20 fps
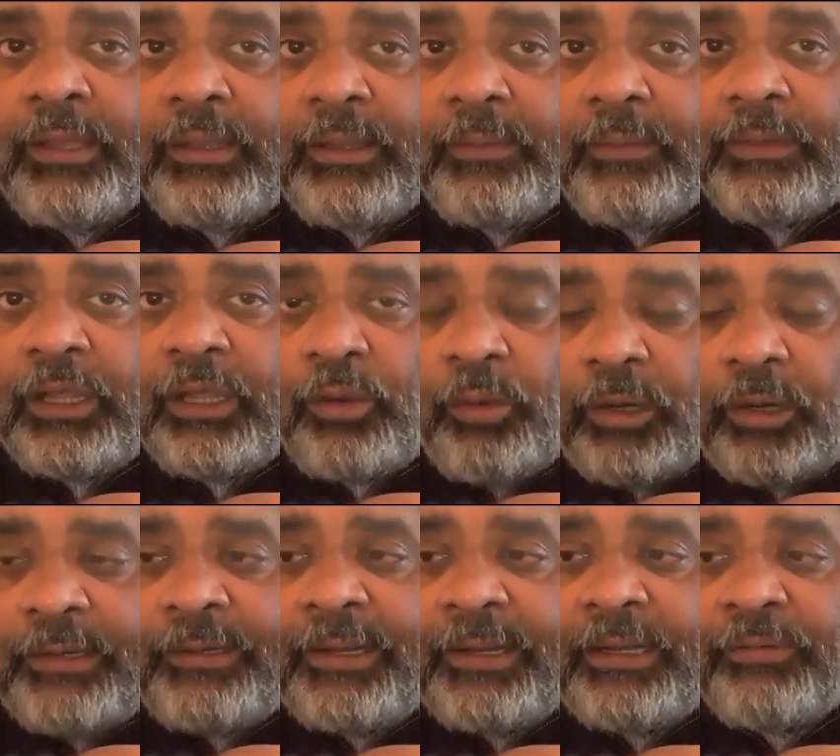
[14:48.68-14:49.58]
the
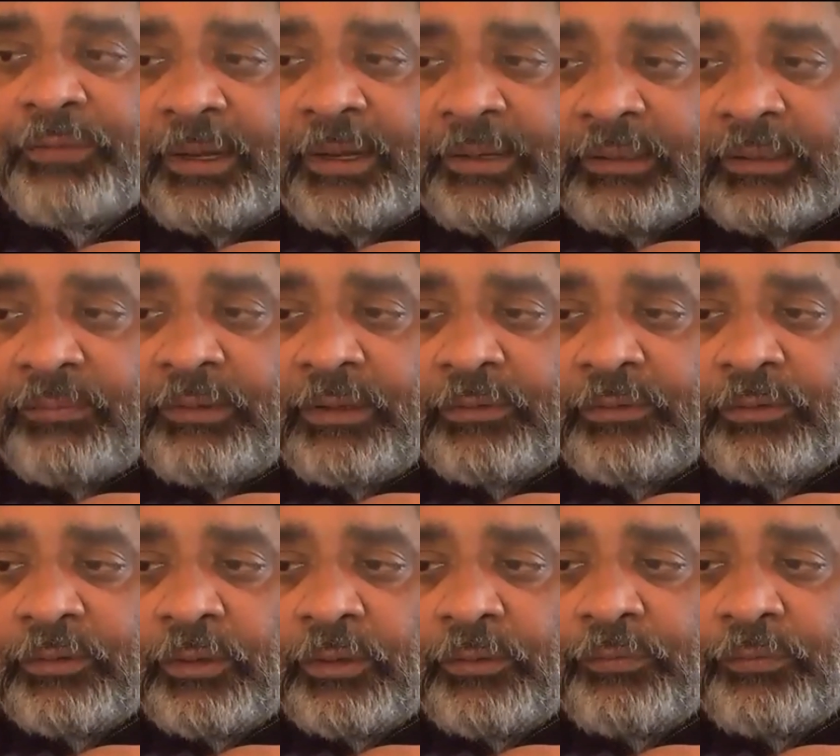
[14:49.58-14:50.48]
quality and
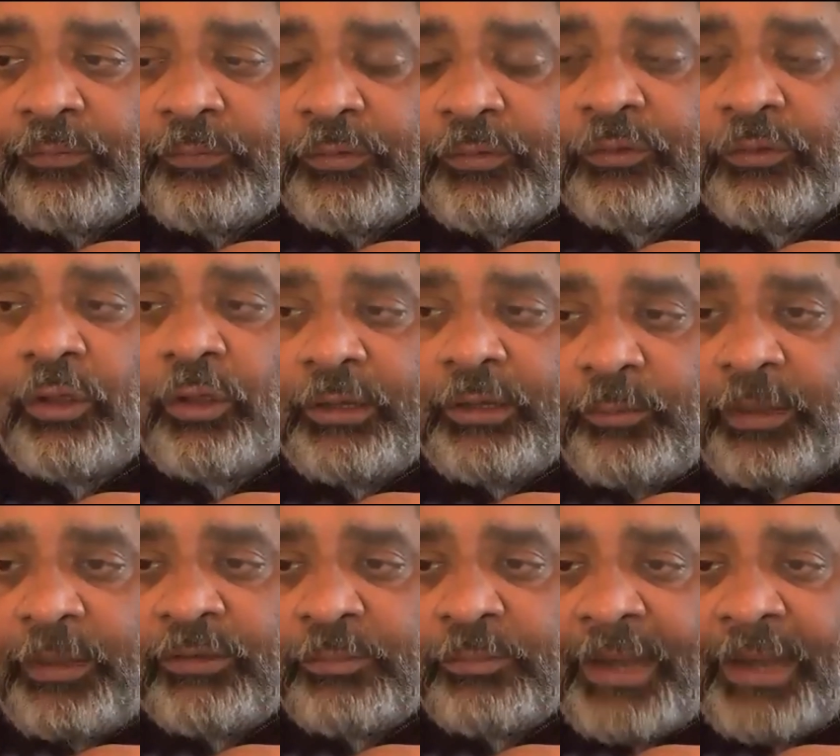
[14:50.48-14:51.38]
effectiveness of solid
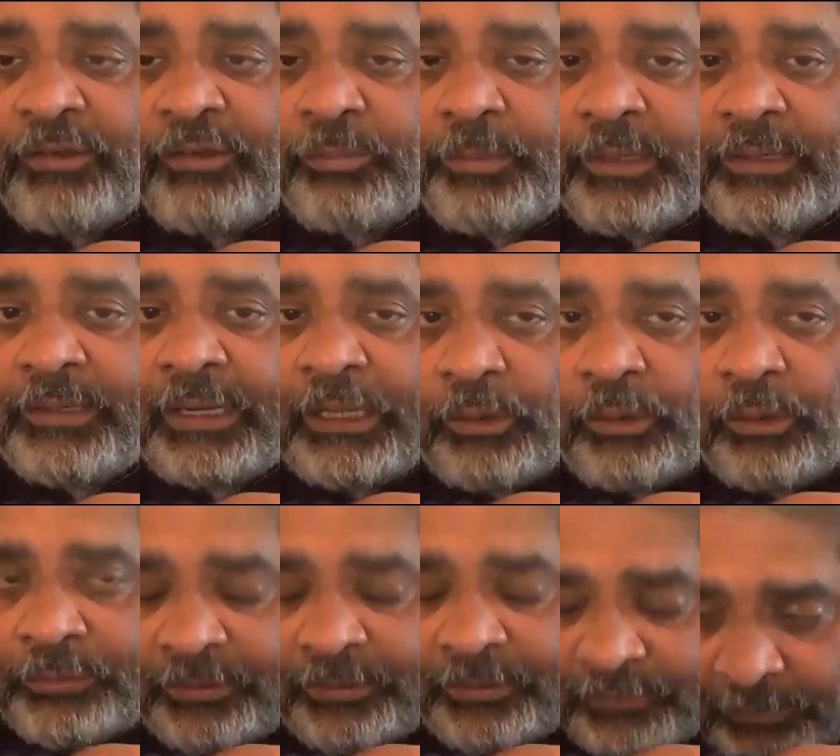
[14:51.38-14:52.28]
waste management and
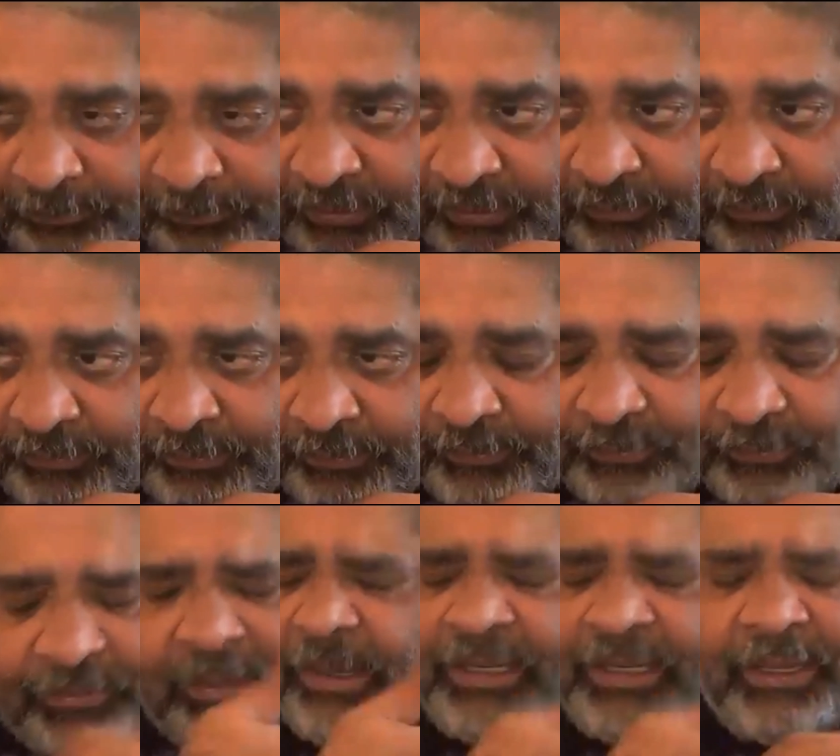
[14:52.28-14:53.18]
ecosystem services. There
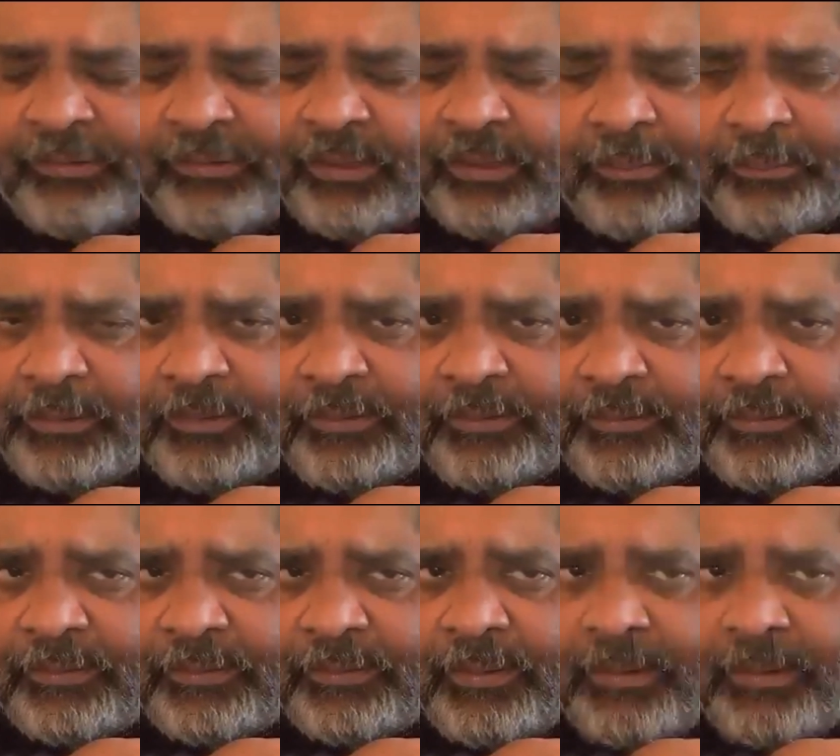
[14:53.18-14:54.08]
are many
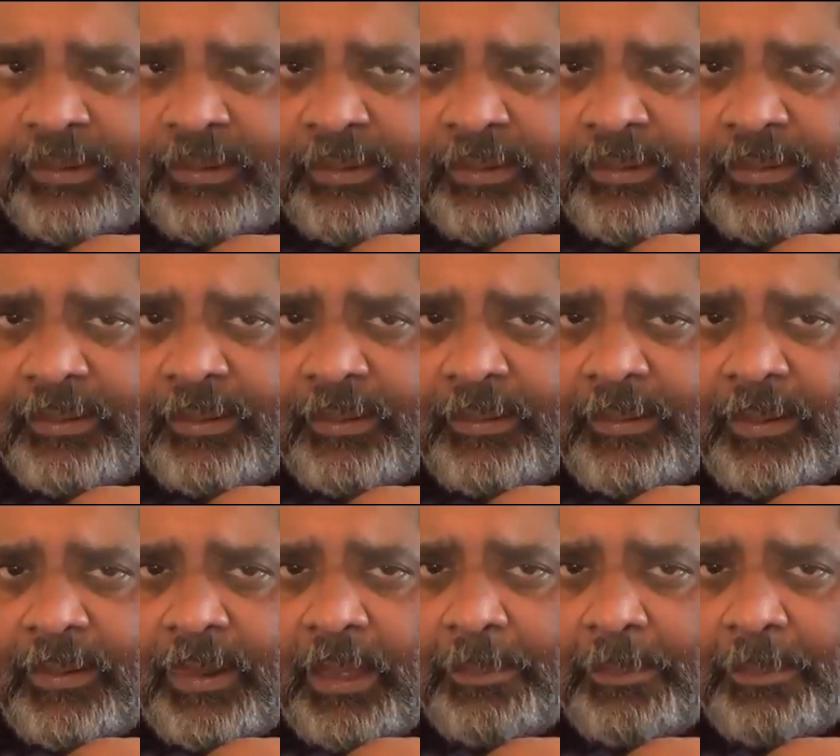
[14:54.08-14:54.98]
examples.
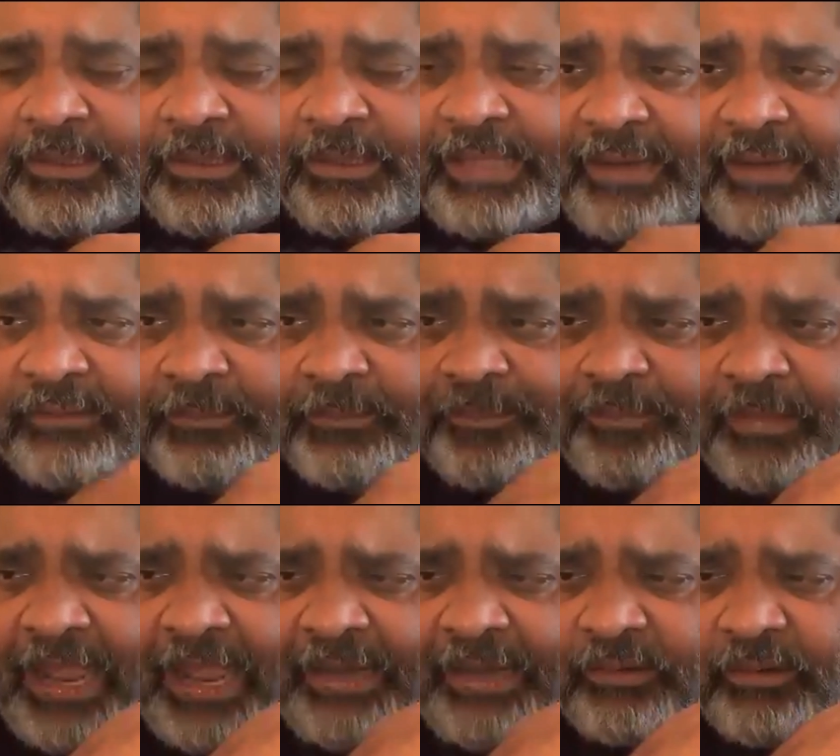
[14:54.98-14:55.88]
But that,
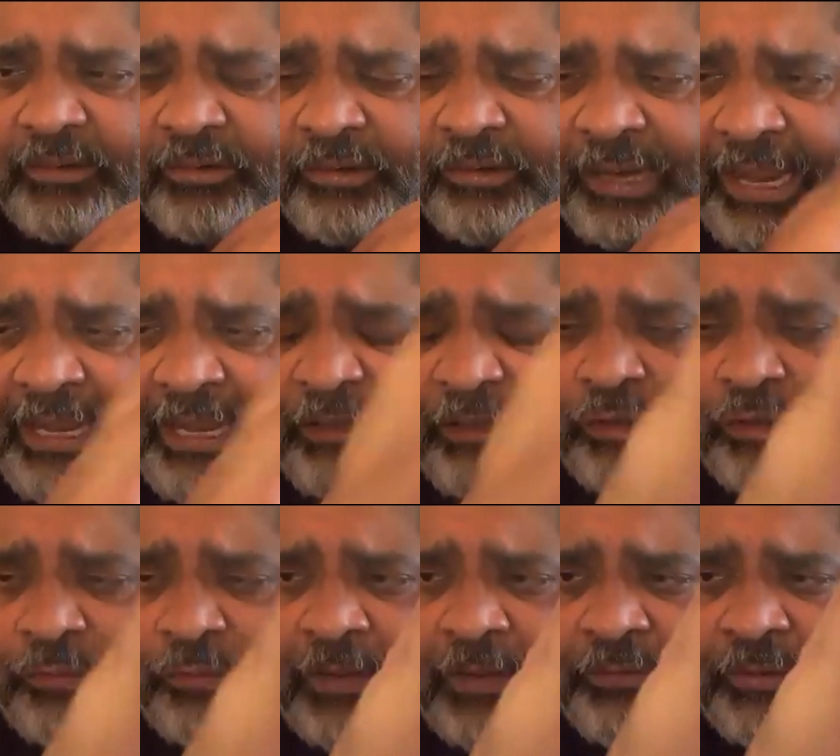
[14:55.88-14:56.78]
that range
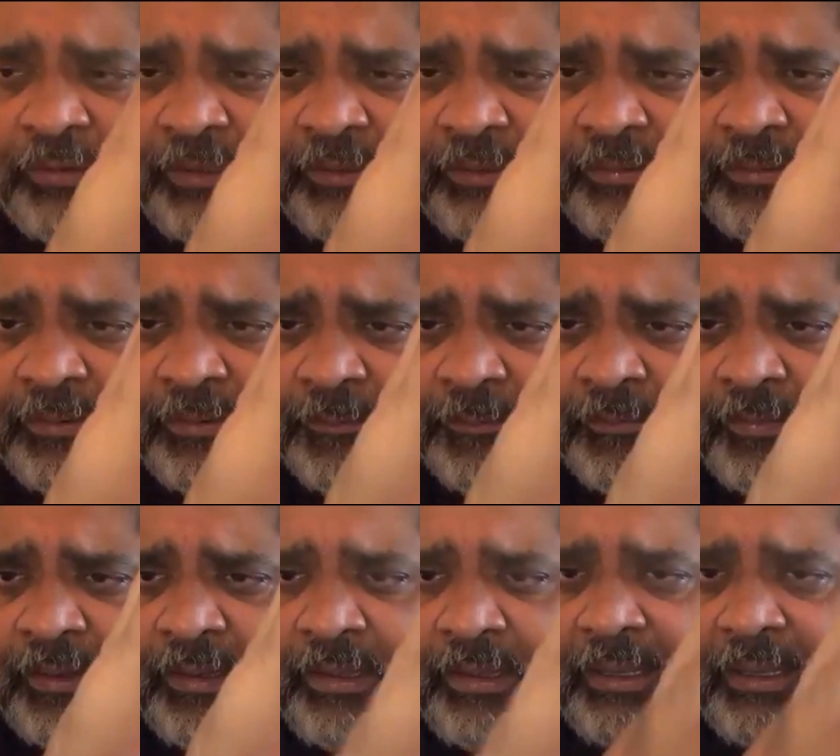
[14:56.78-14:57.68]
of effort
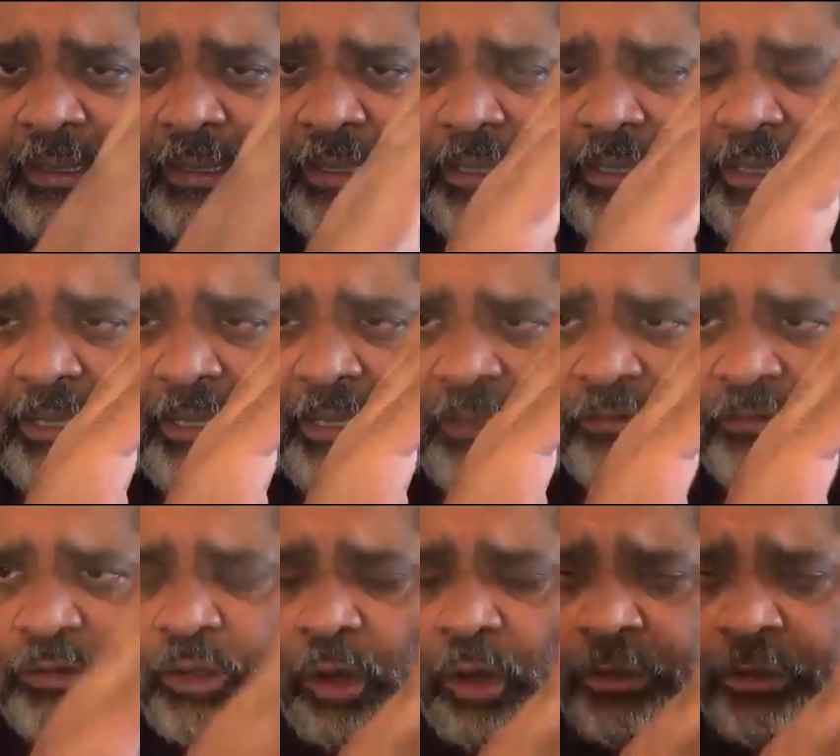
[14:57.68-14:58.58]
is
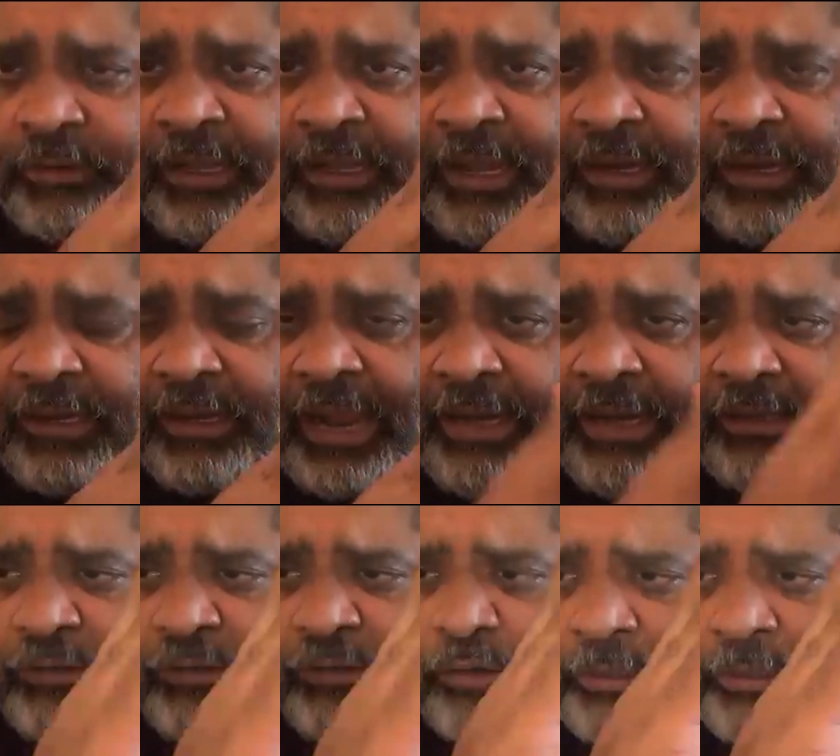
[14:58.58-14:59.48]
not there and
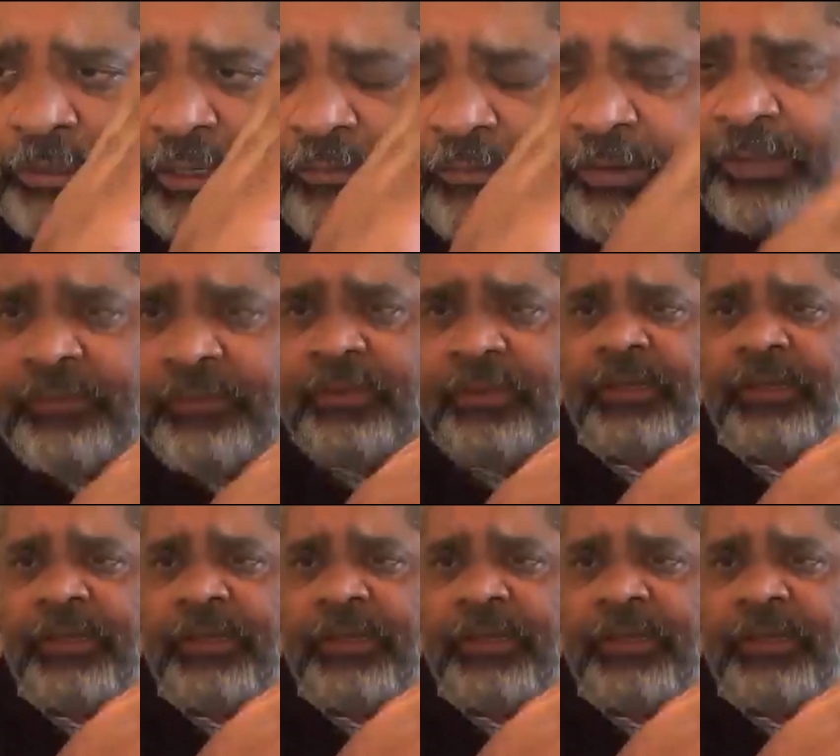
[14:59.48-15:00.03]
is not invested in,